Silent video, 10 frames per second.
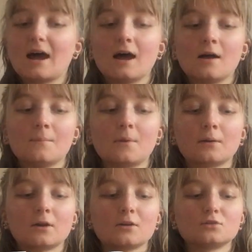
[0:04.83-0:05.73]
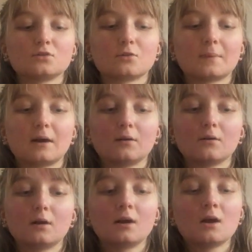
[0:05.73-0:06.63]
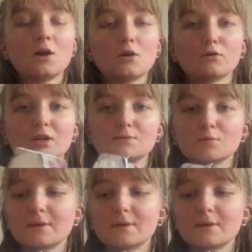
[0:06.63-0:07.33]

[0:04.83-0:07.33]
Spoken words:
I'm going to talk about reusable